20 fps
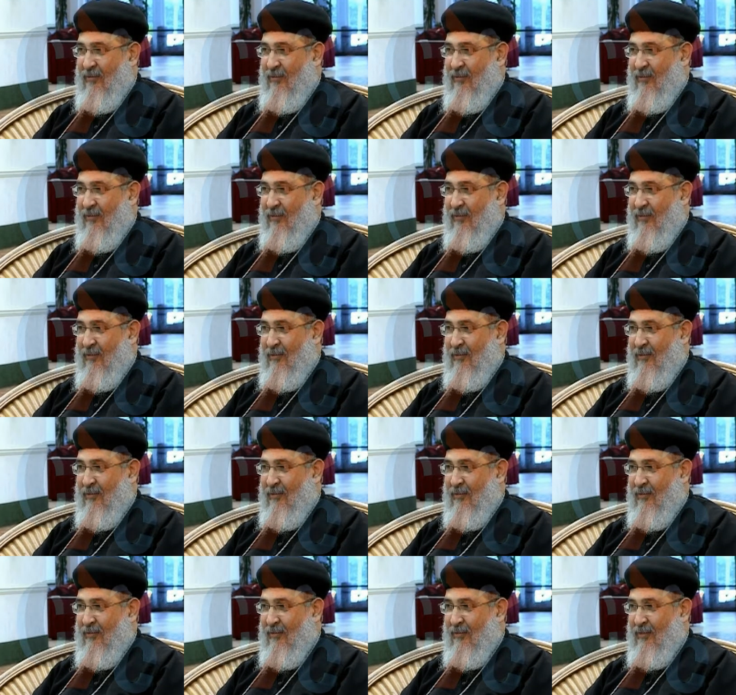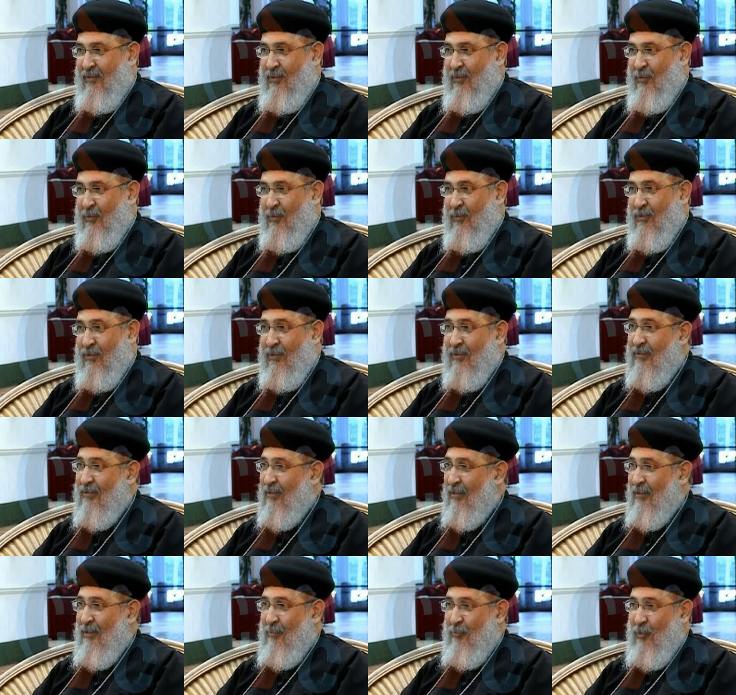use this?
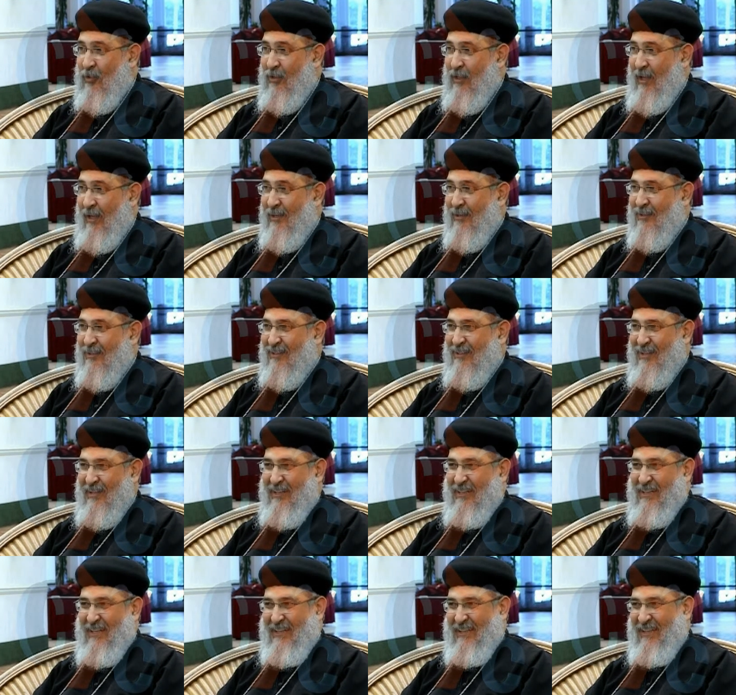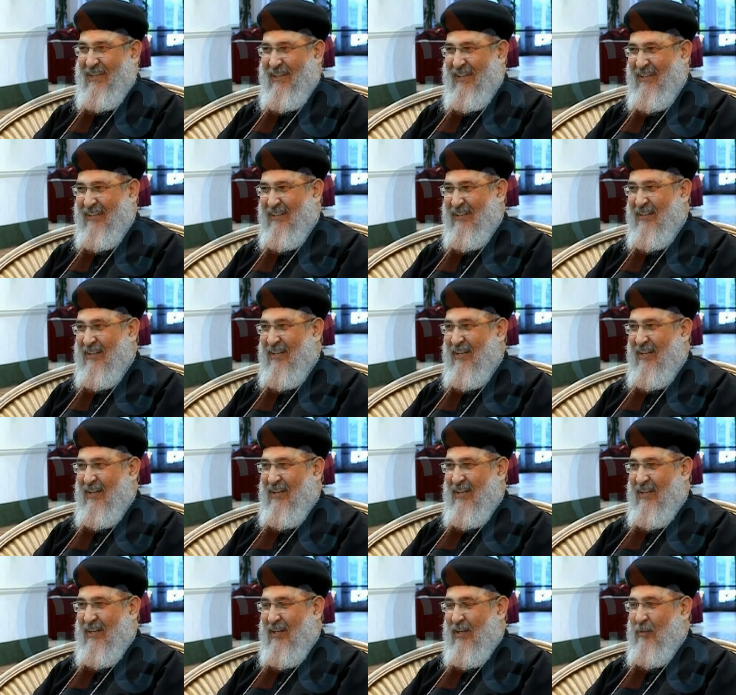And I'm going to ask Sayedna at the end
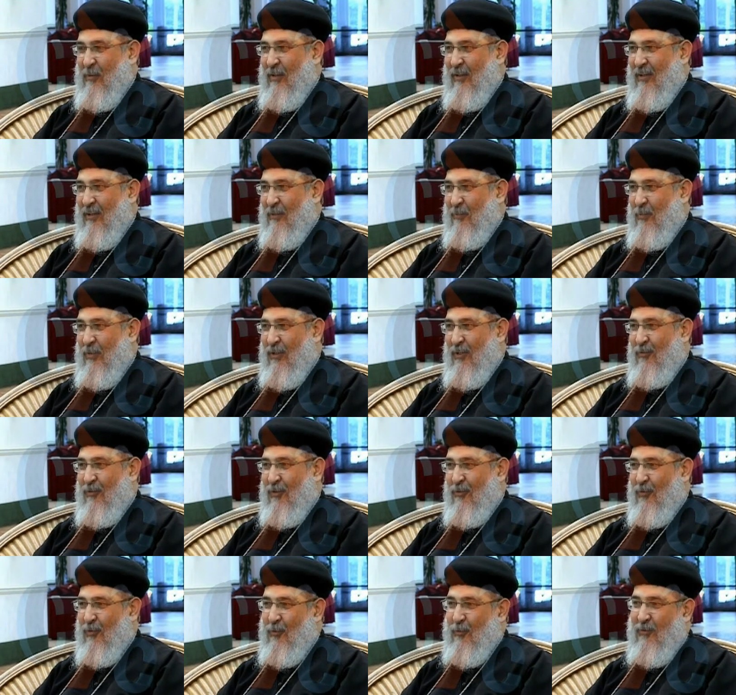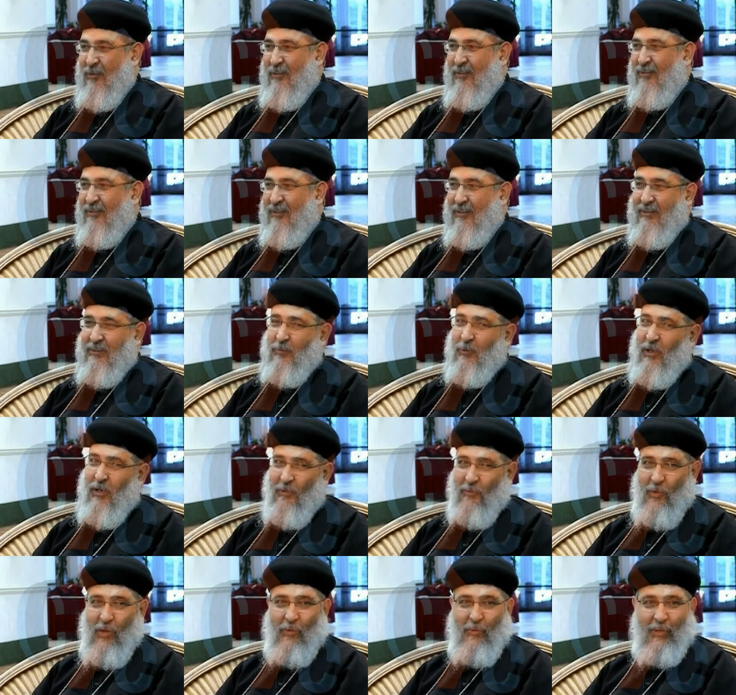how we can benefit from these things. But
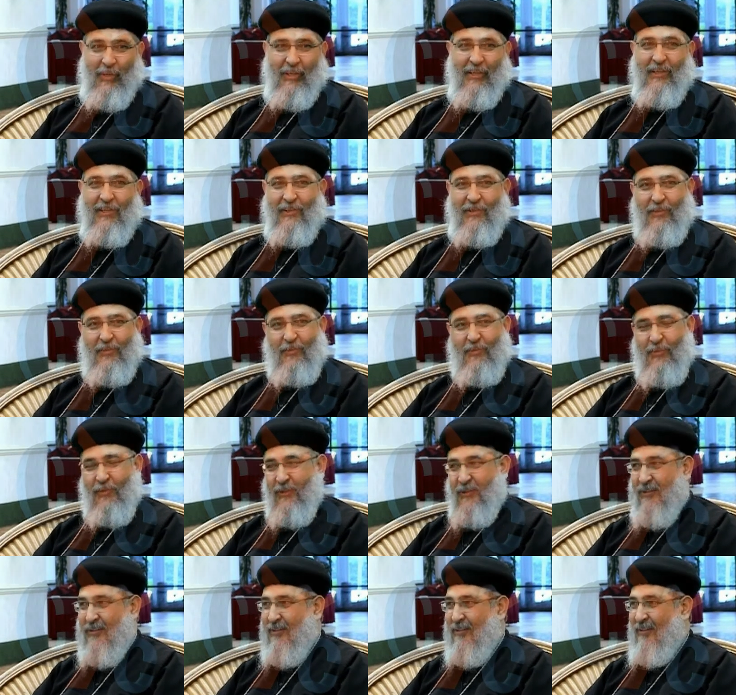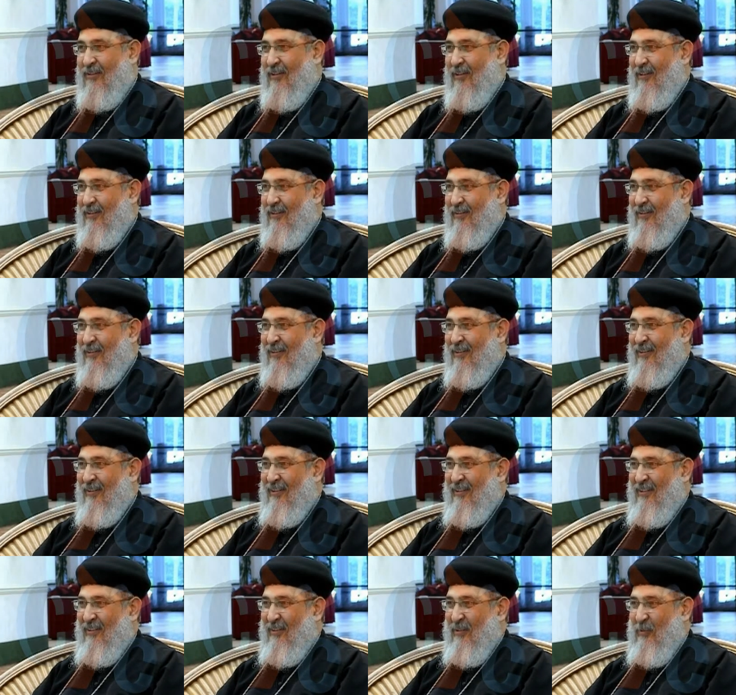I want to hear you first, and then
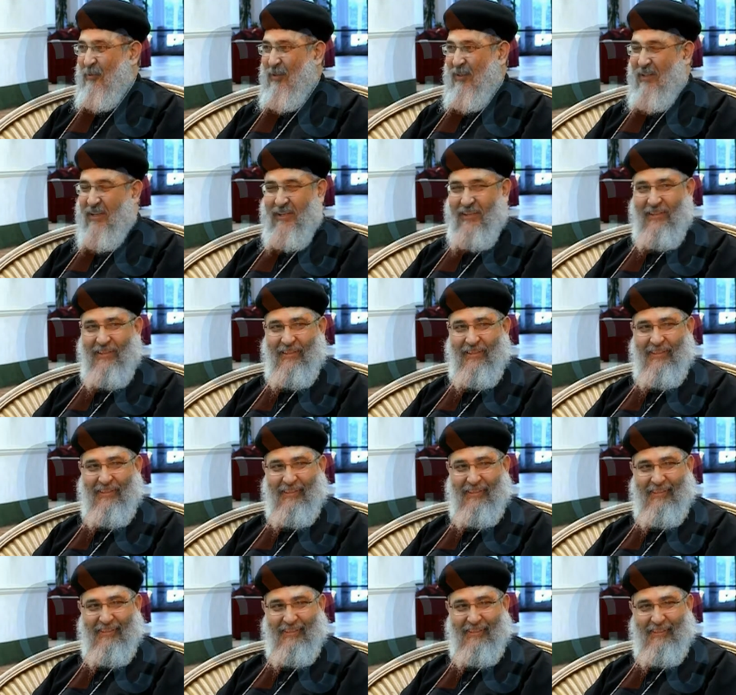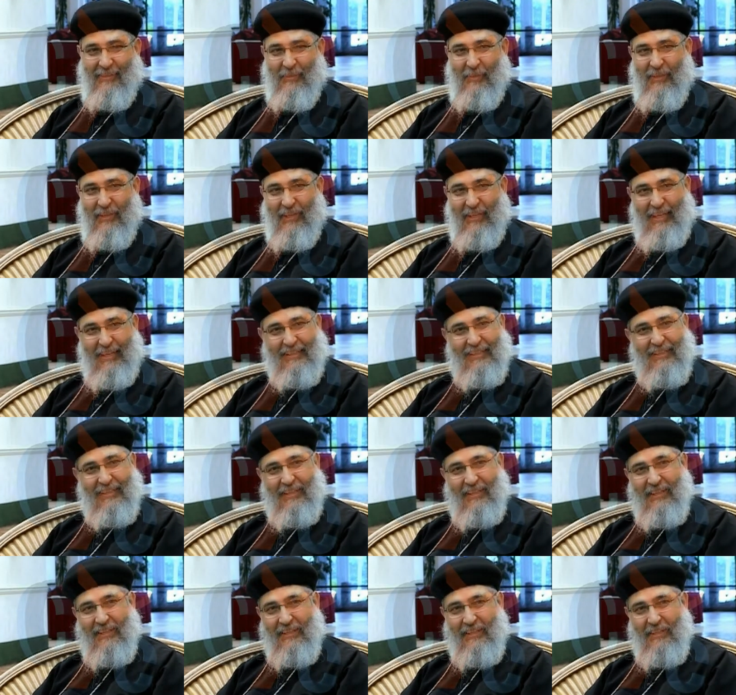we can ask
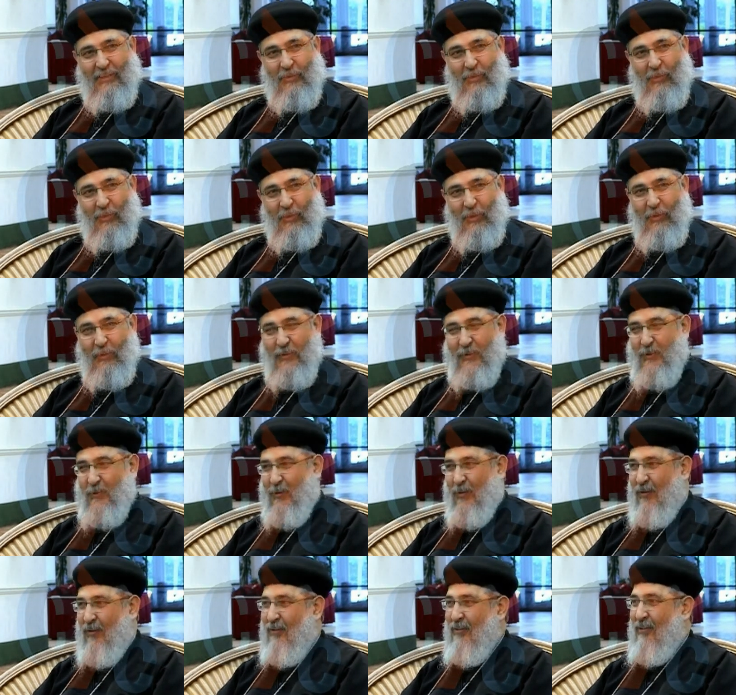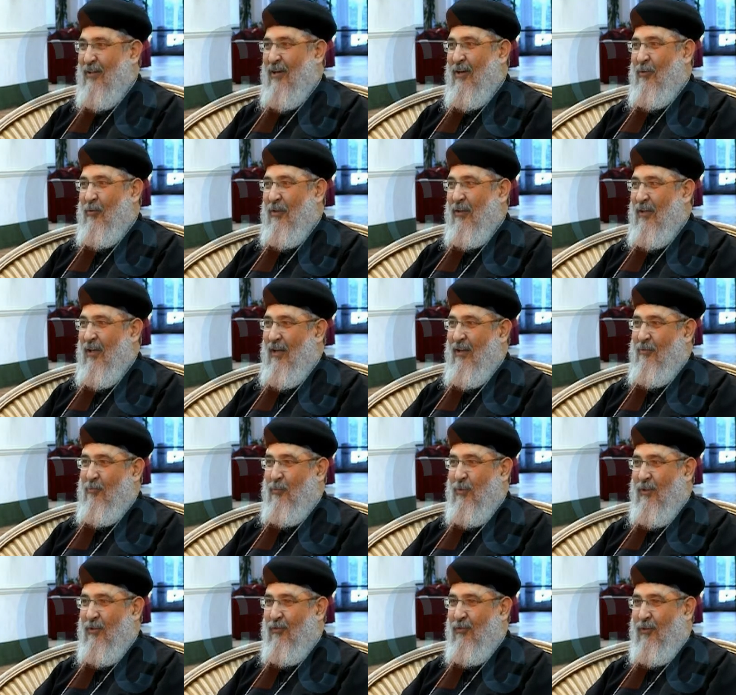Sayedna to close with us how we can
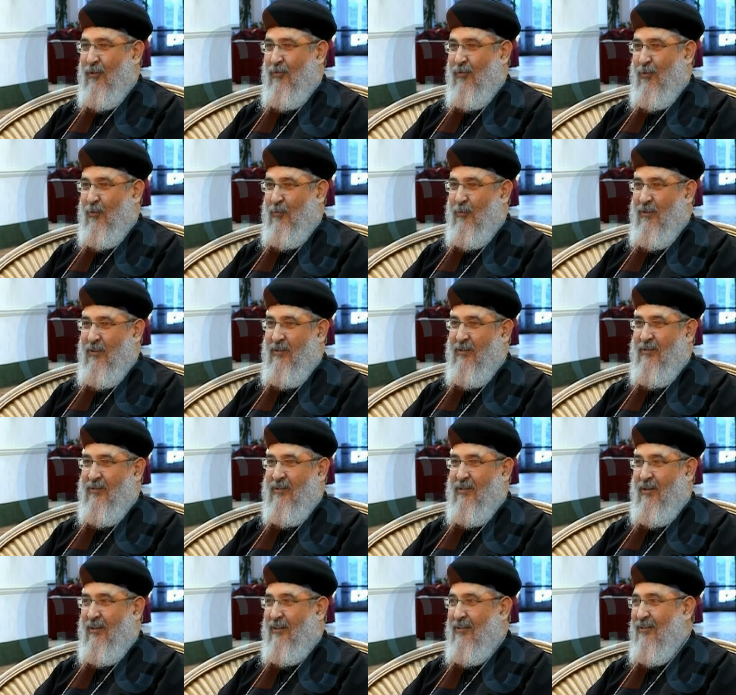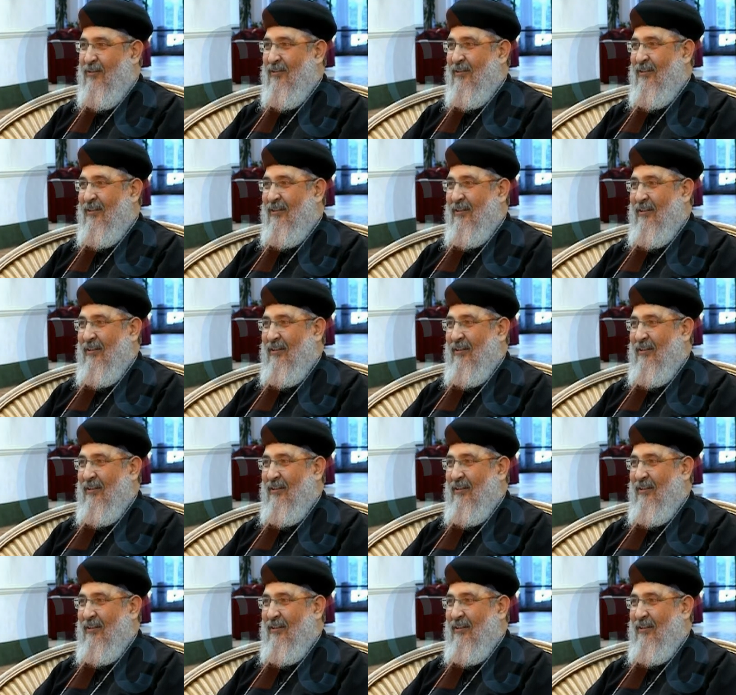benefit from these sites